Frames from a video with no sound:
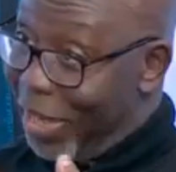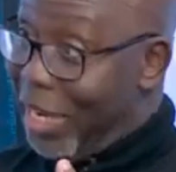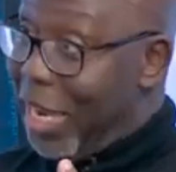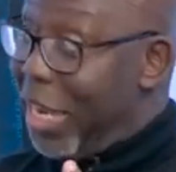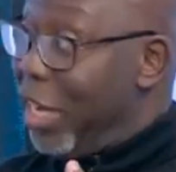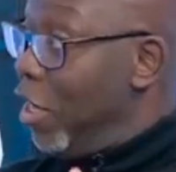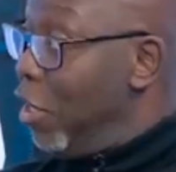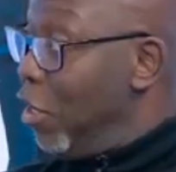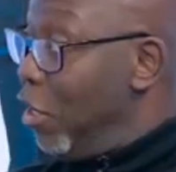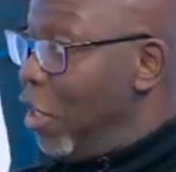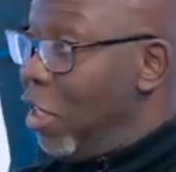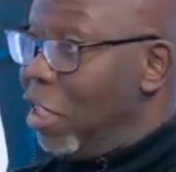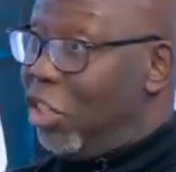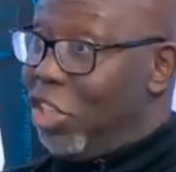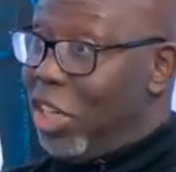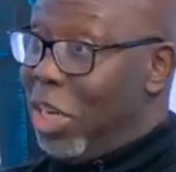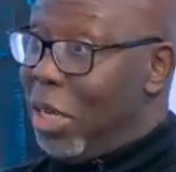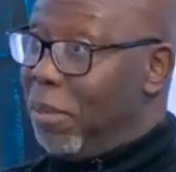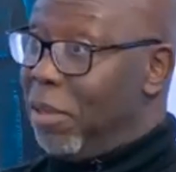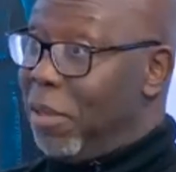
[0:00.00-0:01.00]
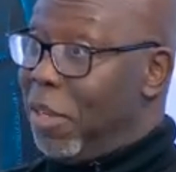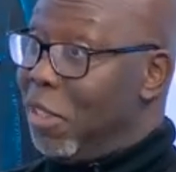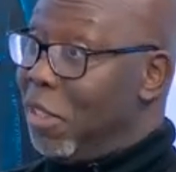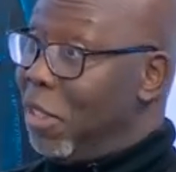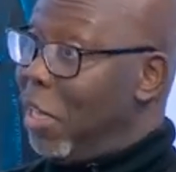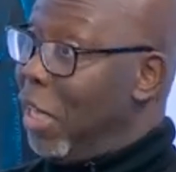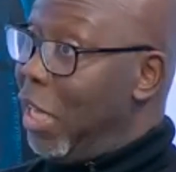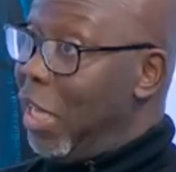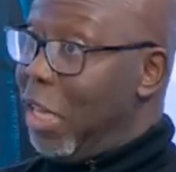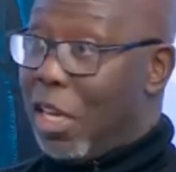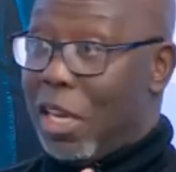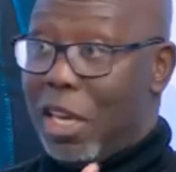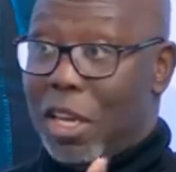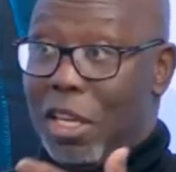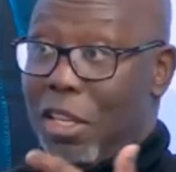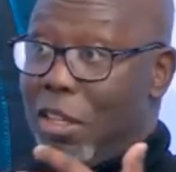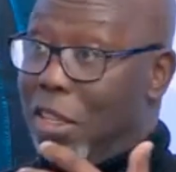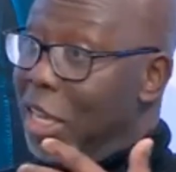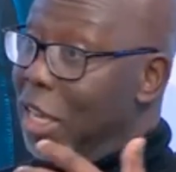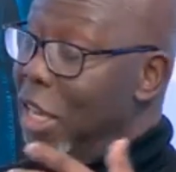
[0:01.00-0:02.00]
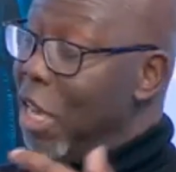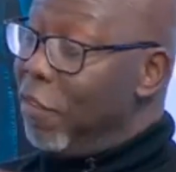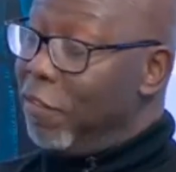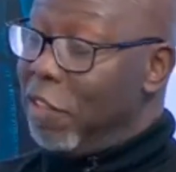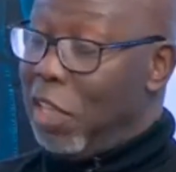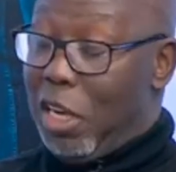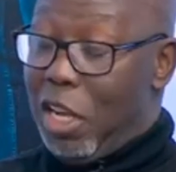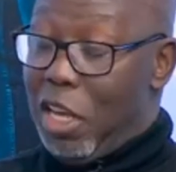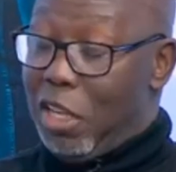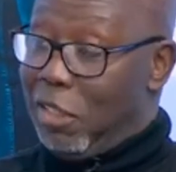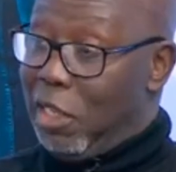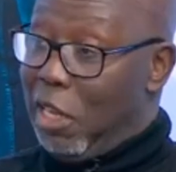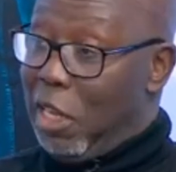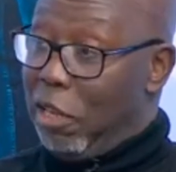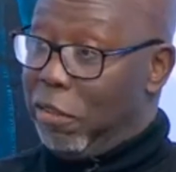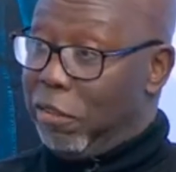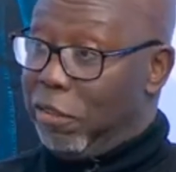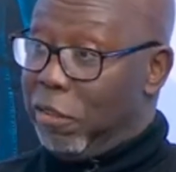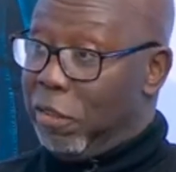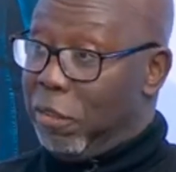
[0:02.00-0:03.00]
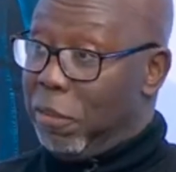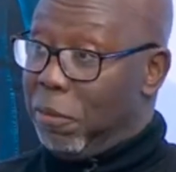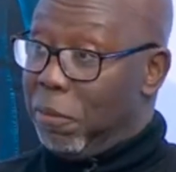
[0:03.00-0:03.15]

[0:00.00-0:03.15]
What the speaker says: get into the Champions League, they have the last laugh.